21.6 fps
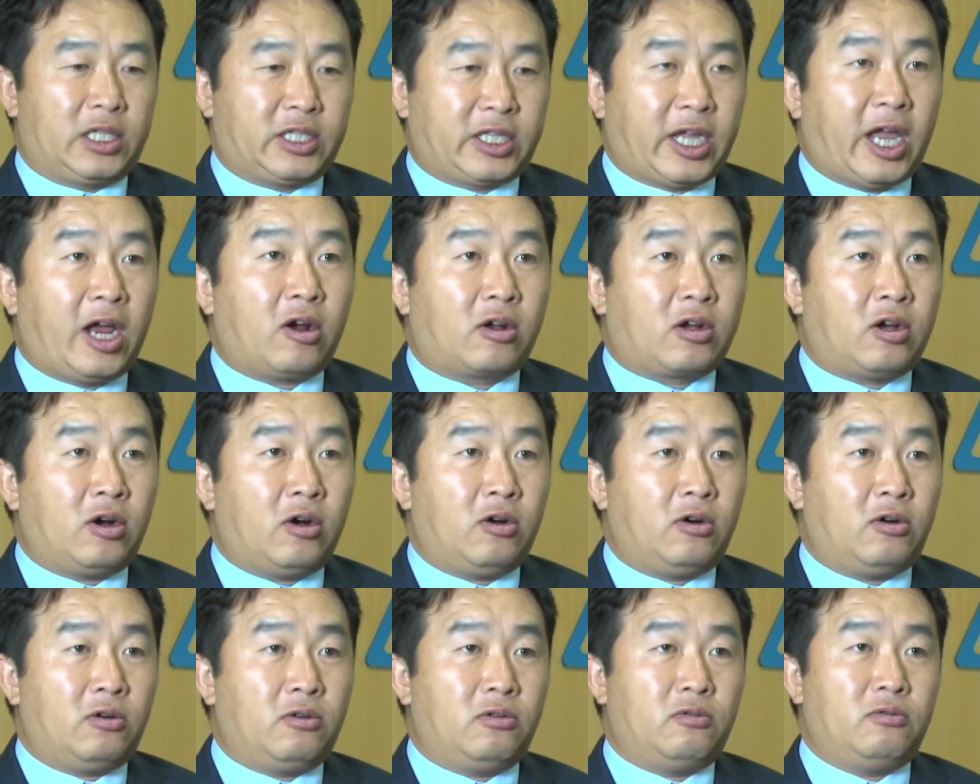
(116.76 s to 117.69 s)

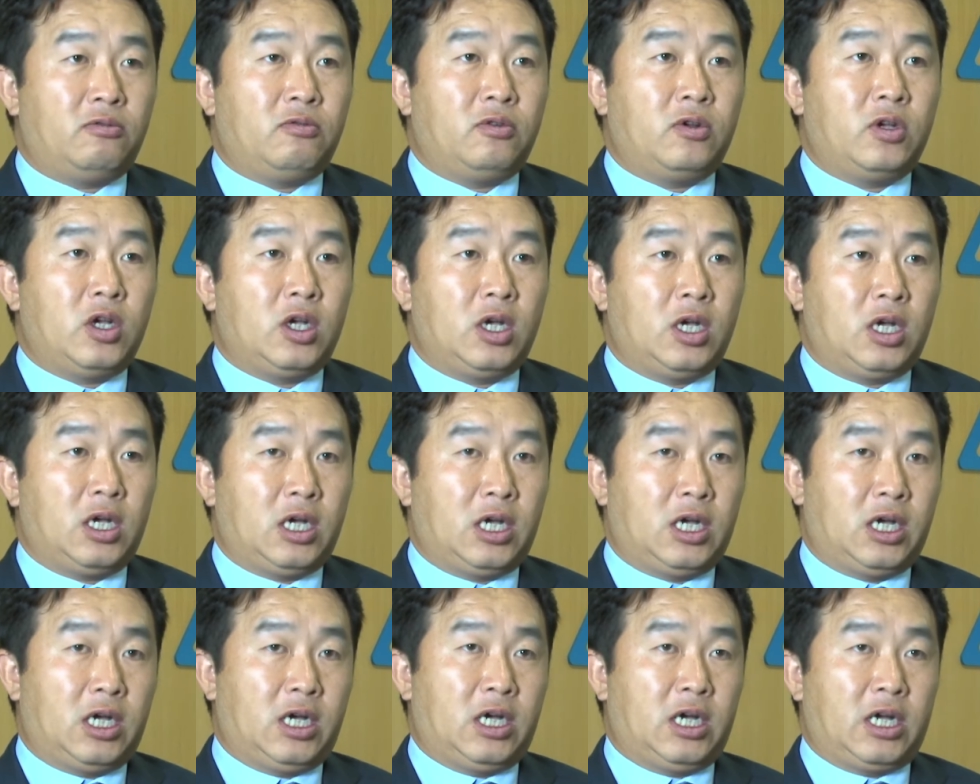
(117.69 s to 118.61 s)
telco
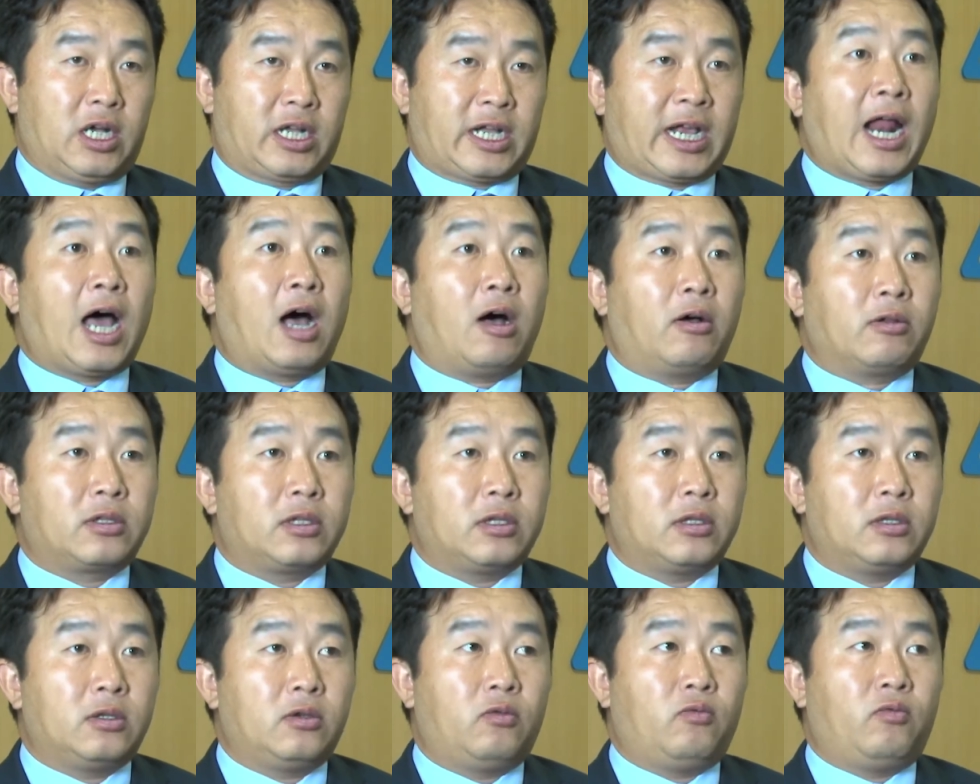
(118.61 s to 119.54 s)
cloud,
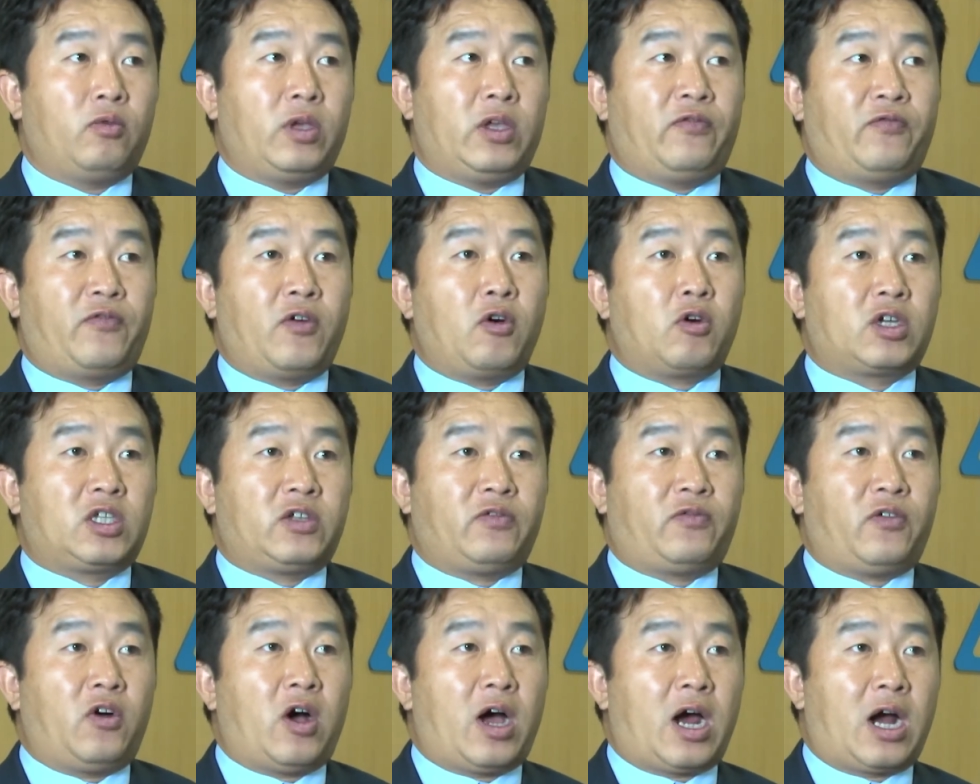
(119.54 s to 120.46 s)
we focus
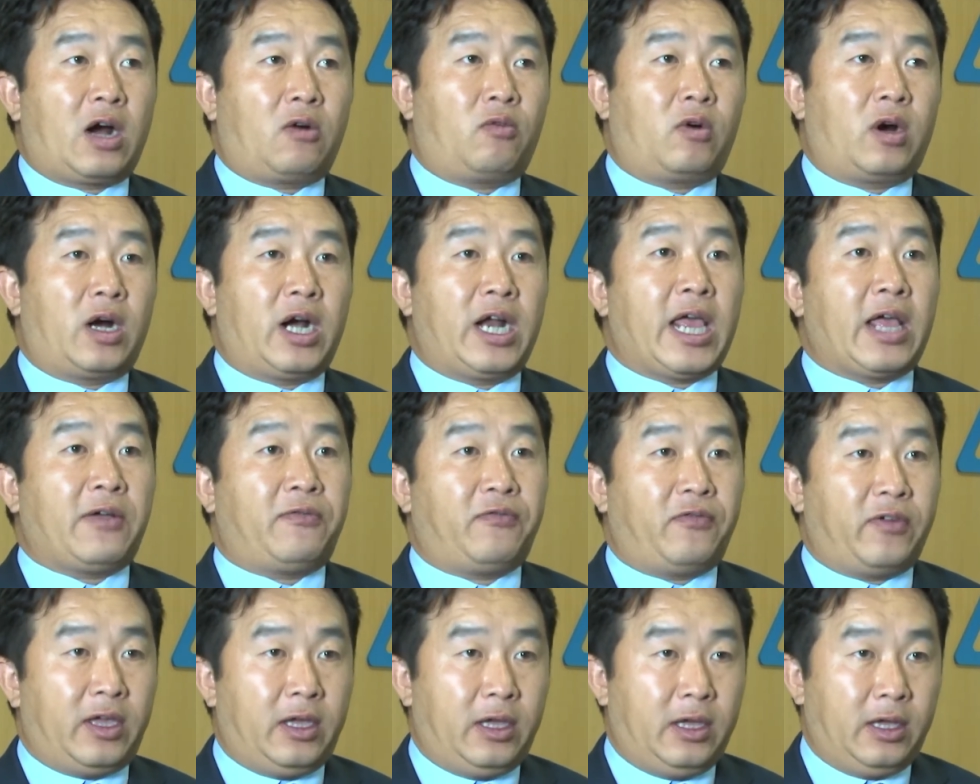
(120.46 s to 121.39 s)
for our
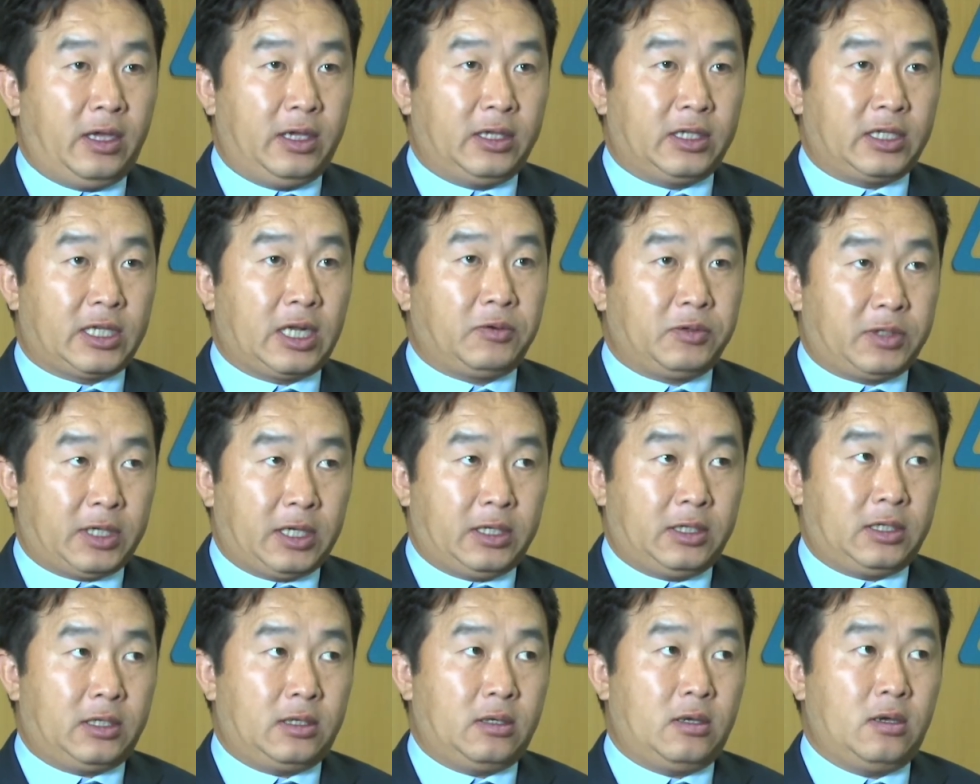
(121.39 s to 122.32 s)
NFV
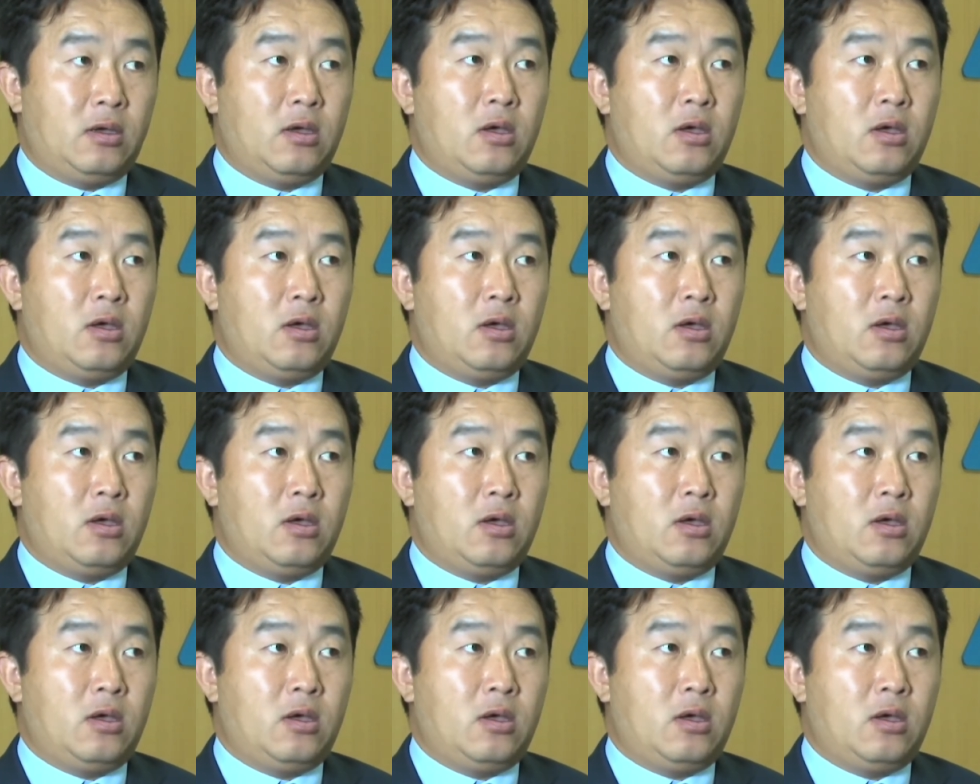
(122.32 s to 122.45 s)
solutions.